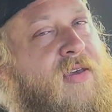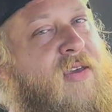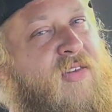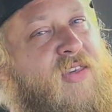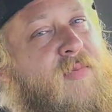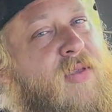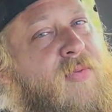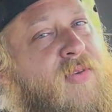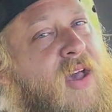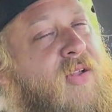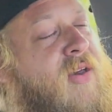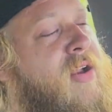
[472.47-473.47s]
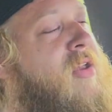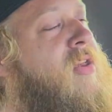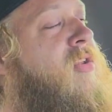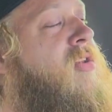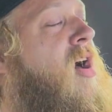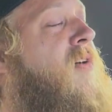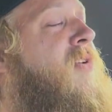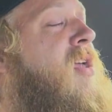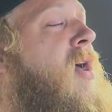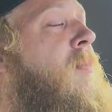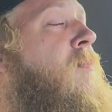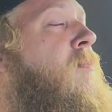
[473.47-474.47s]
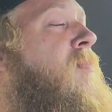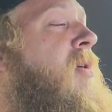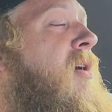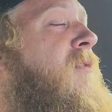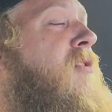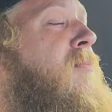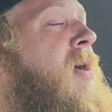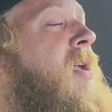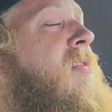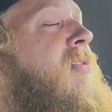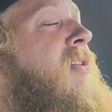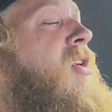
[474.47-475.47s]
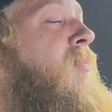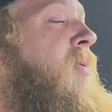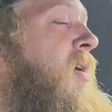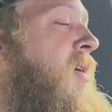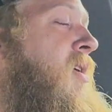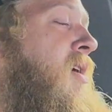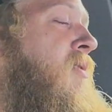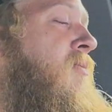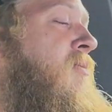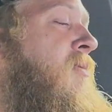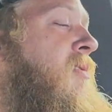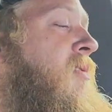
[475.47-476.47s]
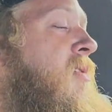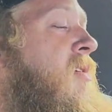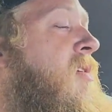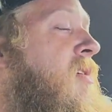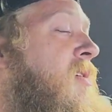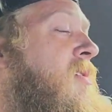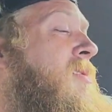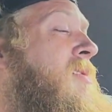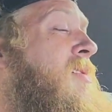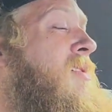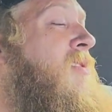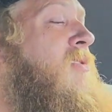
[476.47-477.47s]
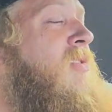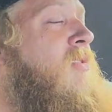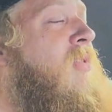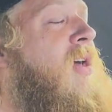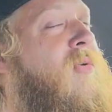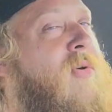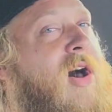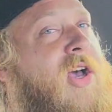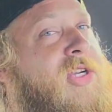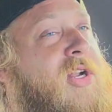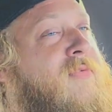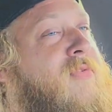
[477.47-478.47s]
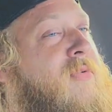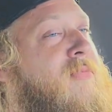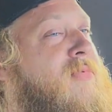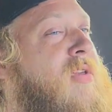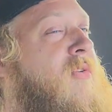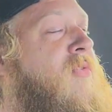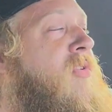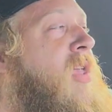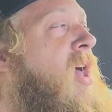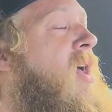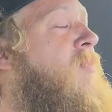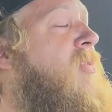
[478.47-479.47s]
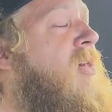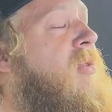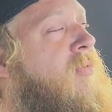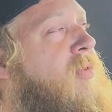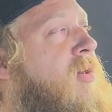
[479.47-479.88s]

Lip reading: know, sometimes you gotta let a good coffee cup, you know, ferment a little bit, you know, use it without washing it for several times, and, you